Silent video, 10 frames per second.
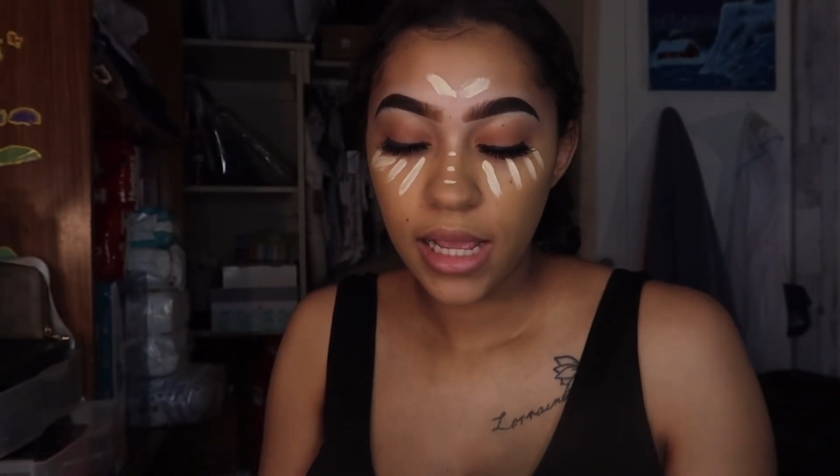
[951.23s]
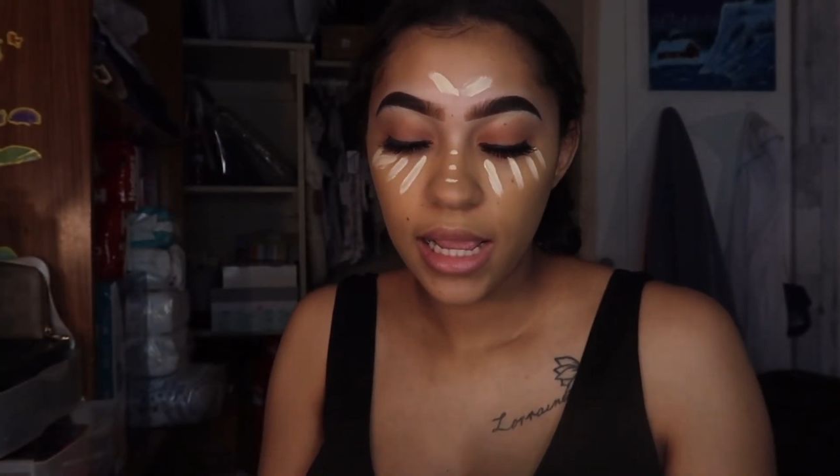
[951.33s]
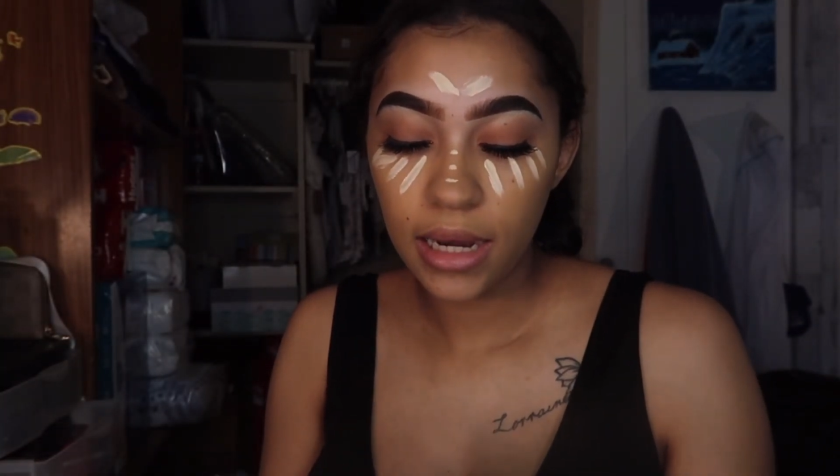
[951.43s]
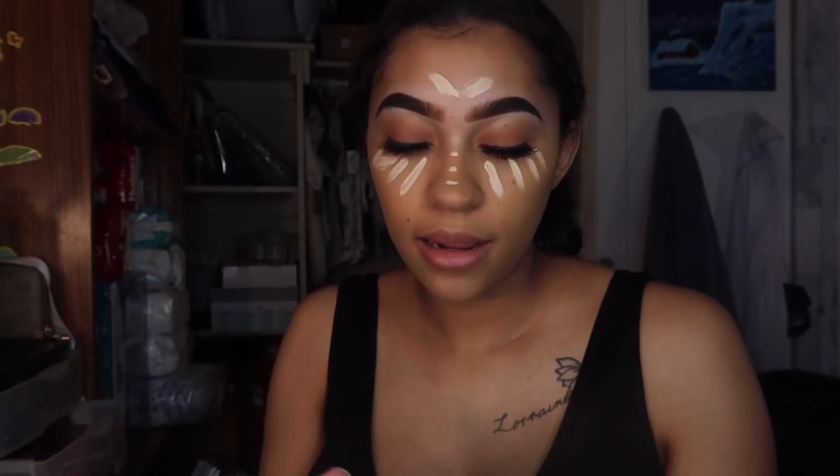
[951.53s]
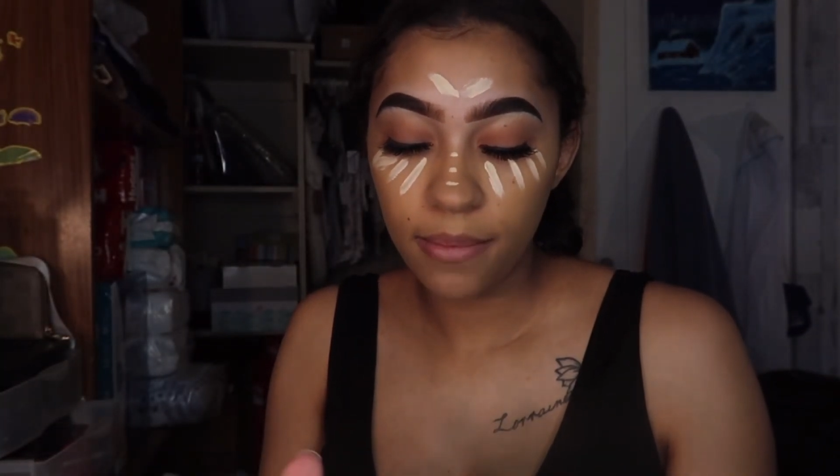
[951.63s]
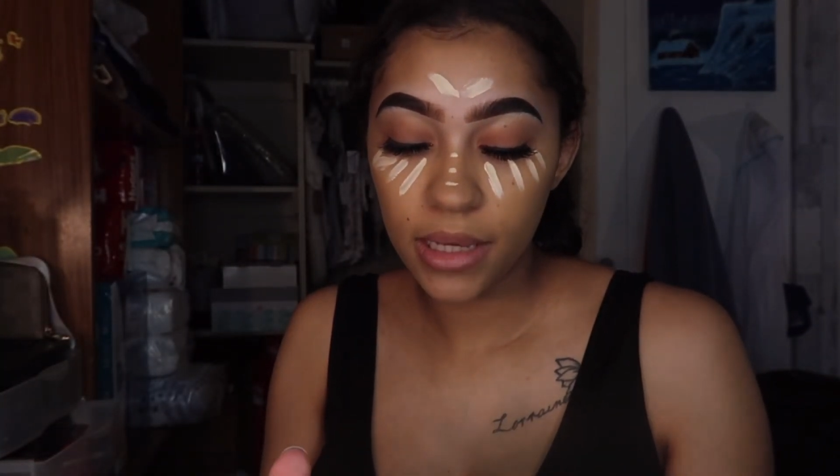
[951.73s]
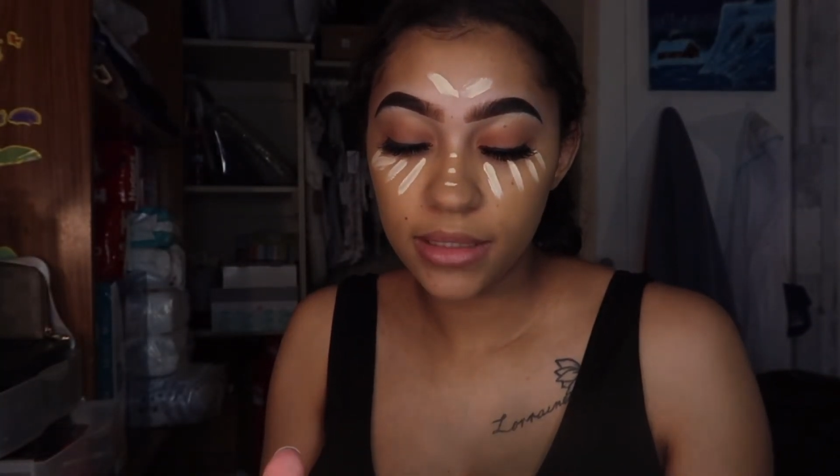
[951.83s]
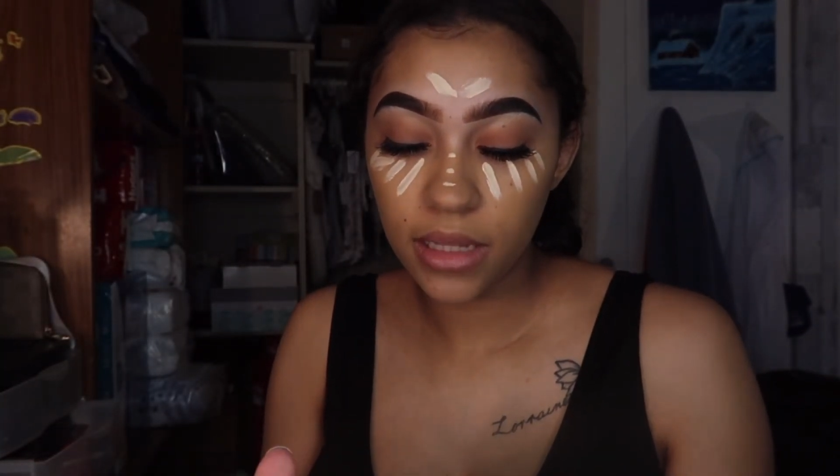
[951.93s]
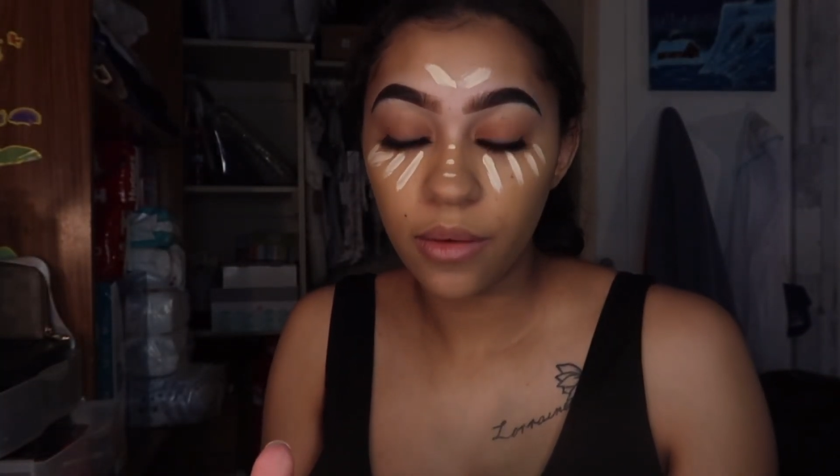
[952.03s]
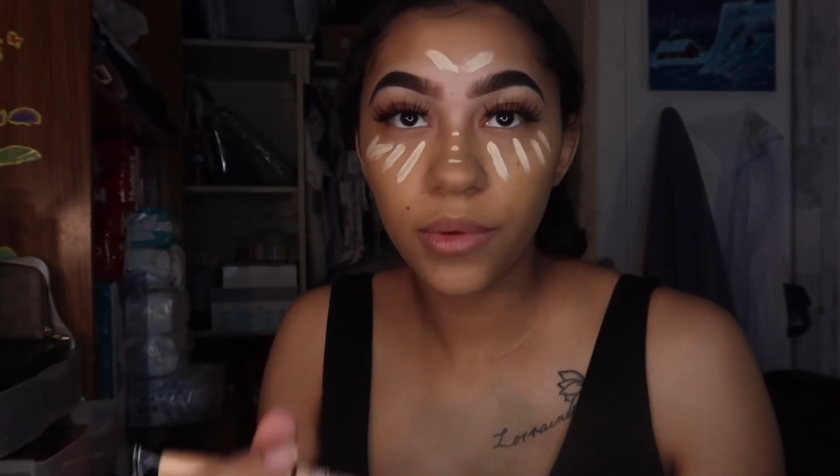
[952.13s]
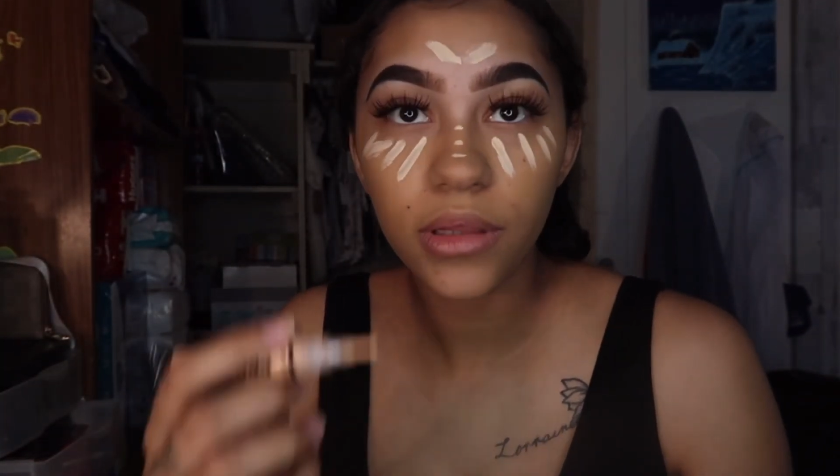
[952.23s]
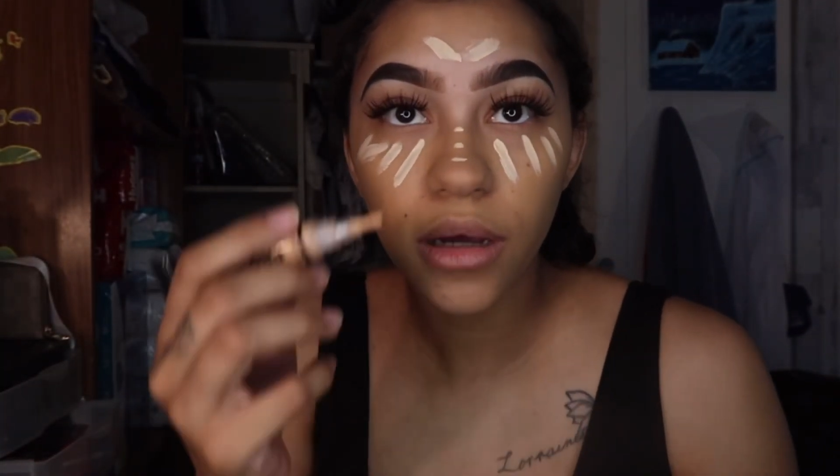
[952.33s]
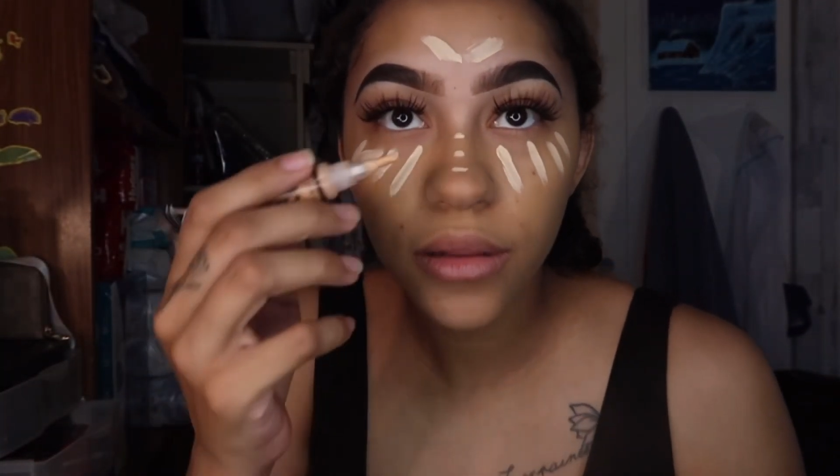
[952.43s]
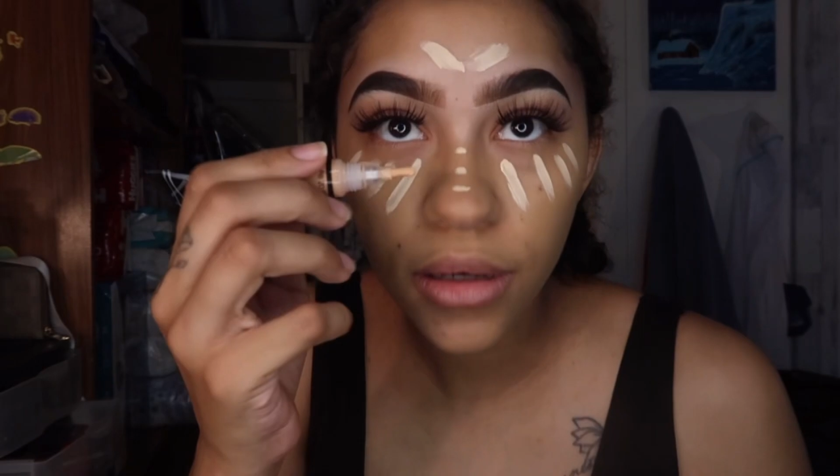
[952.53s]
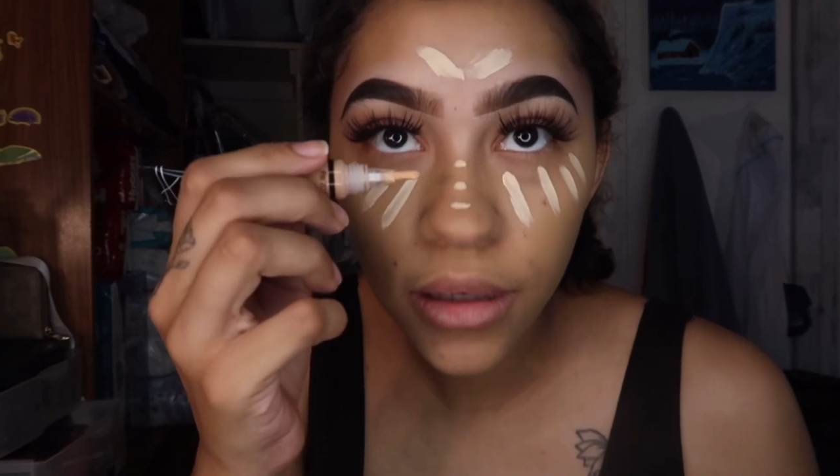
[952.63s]
and I mix it with the
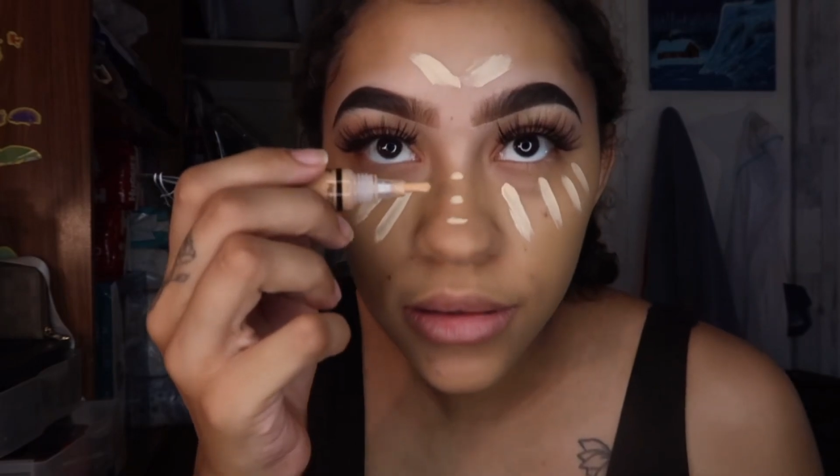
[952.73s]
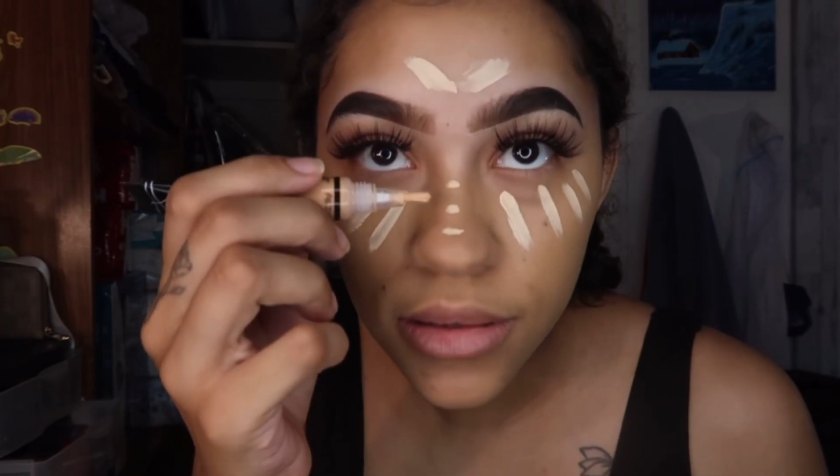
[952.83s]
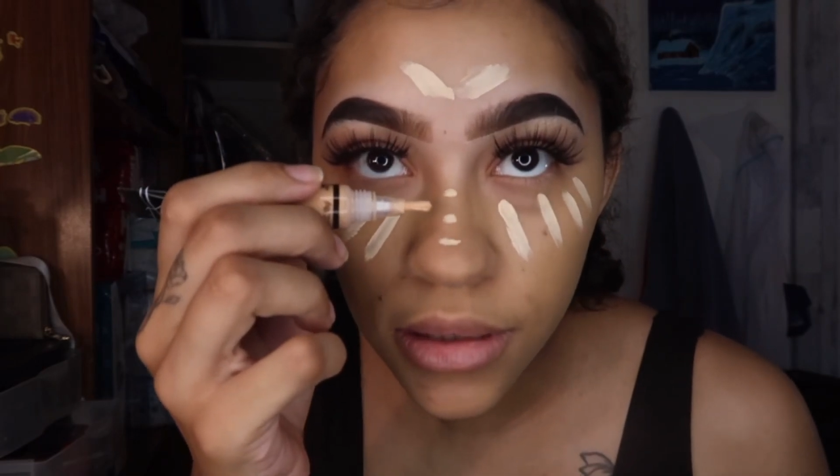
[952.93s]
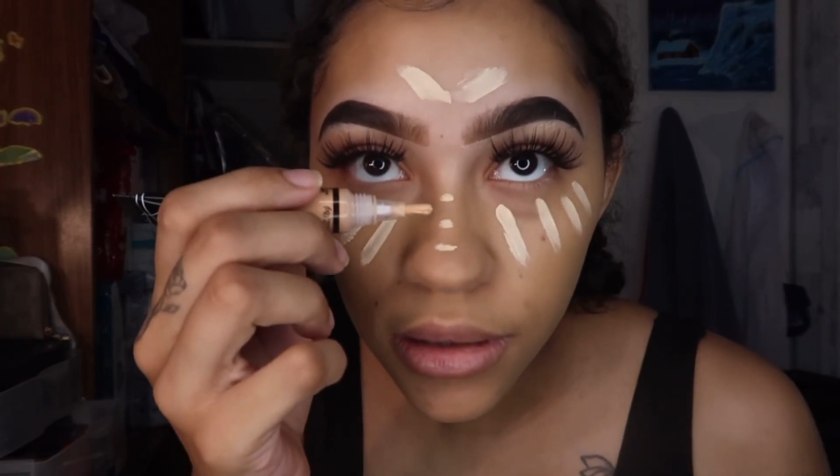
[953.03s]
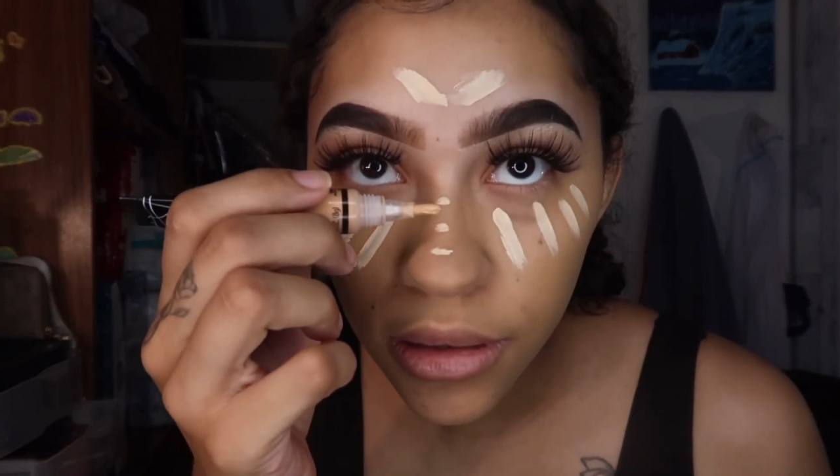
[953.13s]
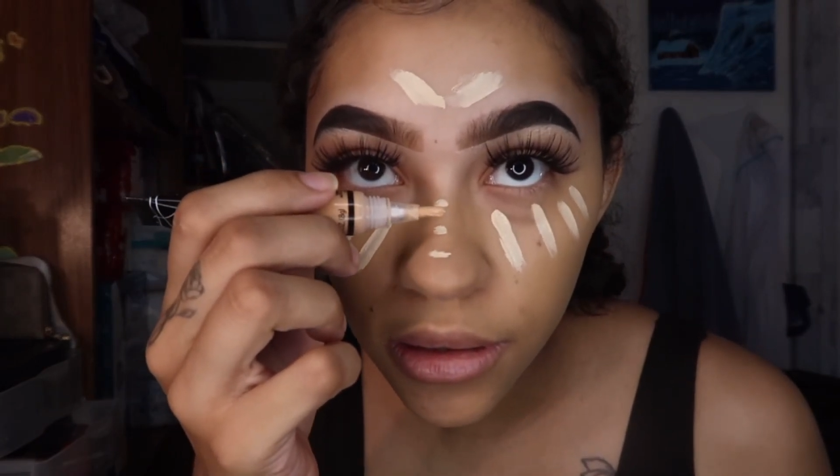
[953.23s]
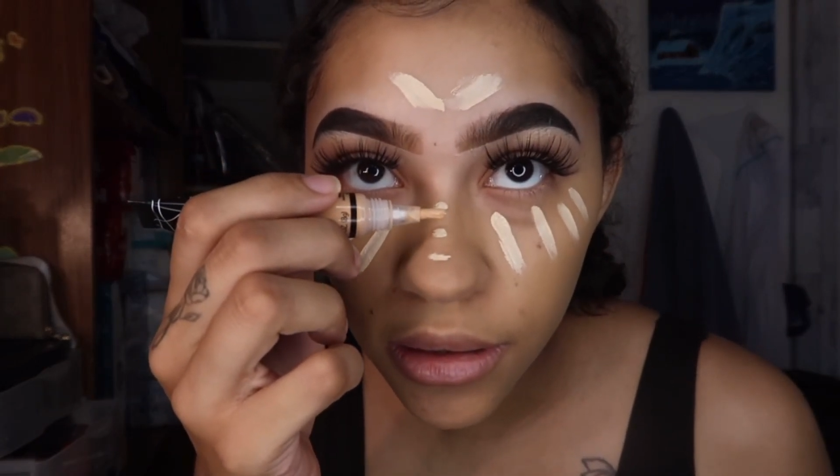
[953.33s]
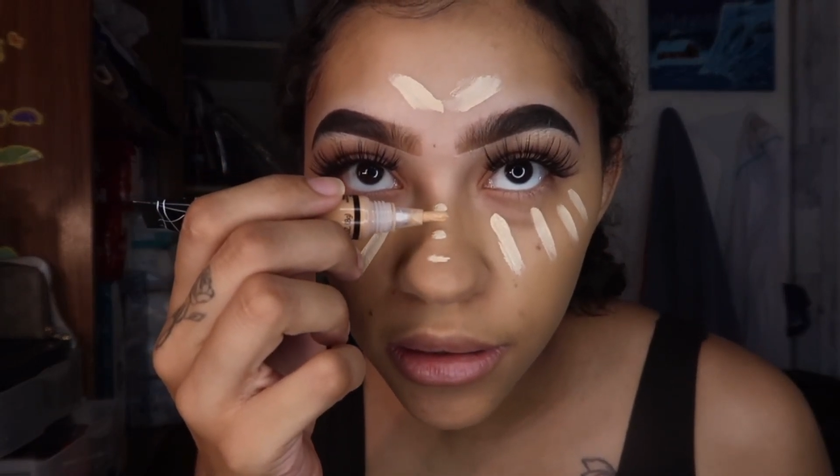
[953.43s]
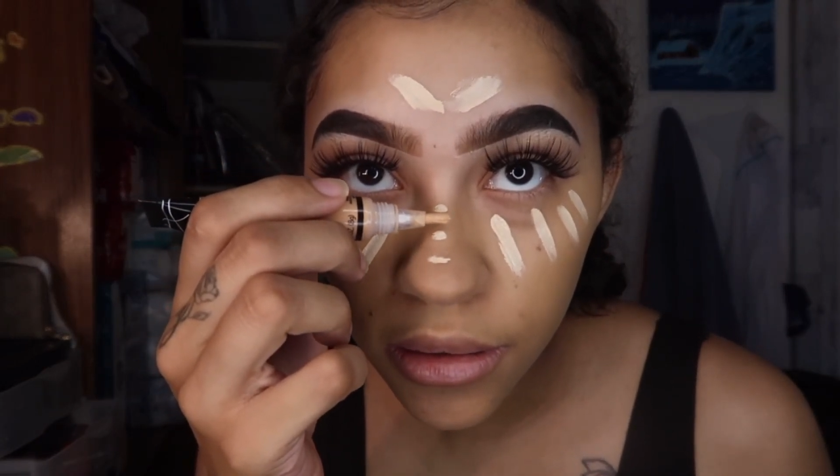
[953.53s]
other concealer.